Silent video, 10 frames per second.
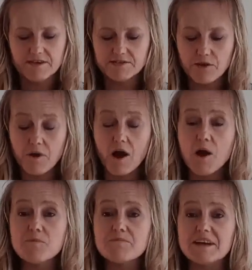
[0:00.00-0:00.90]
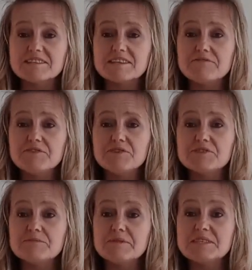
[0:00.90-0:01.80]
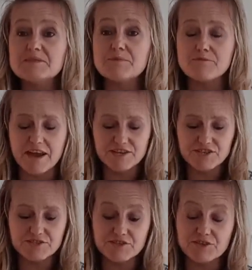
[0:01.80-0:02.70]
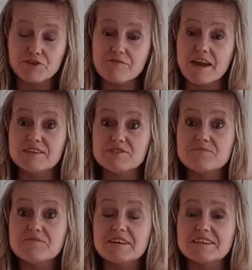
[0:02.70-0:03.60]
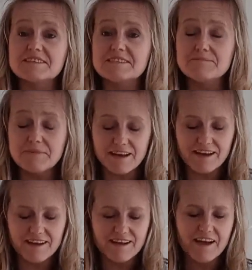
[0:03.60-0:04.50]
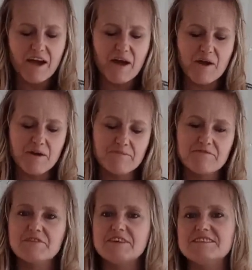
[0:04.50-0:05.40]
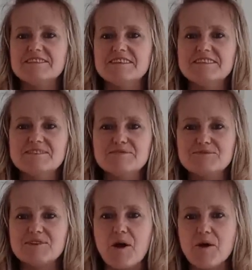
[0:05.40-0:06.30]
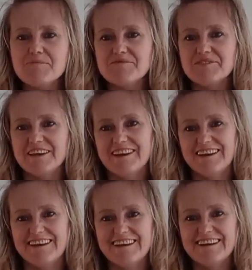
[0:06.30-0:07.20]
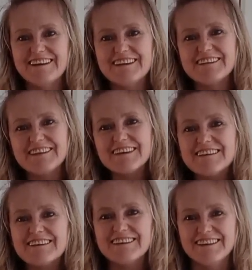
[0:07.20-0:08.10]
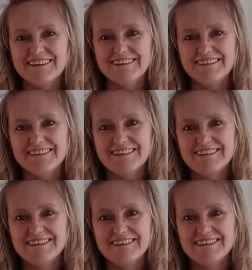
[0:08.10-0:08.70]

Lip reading: So I hope that's given you some inspiration to create something similar for this seasonal time of year. Thank you.